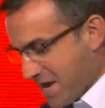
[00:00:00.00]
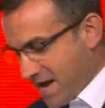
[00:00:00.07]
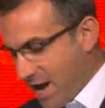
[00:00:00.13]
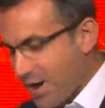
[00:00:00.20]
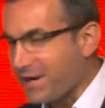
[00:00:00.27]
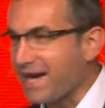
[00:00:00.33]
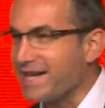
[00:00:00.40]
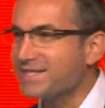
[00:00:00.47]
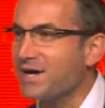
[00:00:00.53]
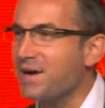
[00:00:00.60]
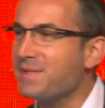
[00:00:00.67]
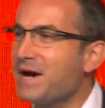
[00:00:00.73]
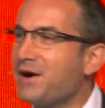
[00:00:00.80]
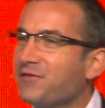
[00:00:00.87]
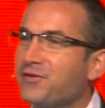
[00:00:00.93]
Okay,
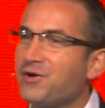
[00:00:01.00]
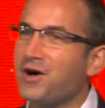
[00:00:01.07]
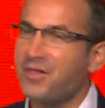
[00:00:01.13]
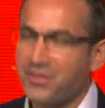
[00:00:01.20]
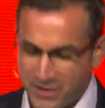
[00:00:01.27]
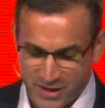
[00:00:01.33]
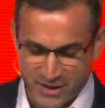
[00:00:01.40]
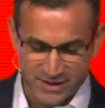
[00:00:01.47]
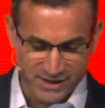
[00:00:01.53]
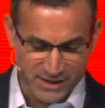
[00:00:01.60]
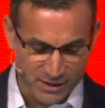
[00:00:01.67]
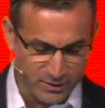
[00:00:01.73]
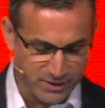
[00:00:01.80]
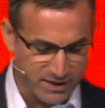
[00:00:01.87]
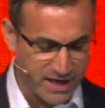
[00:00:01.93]
time now for our third
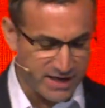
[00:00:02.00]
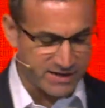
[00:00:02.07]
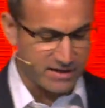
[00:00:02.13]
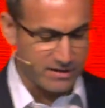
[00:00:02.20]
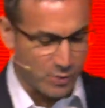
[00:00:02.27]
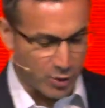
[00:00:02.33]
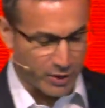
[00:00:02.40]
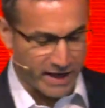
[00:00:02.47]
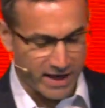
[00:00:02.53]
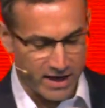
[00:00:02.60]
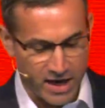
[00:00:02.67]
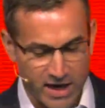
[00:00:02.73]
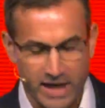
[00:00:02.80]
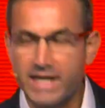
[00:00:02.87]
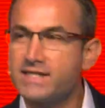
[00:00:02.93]
use case of the morning.
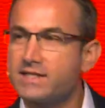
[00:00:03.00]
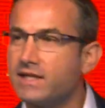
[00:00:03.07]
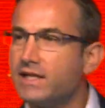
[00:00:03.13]
He's the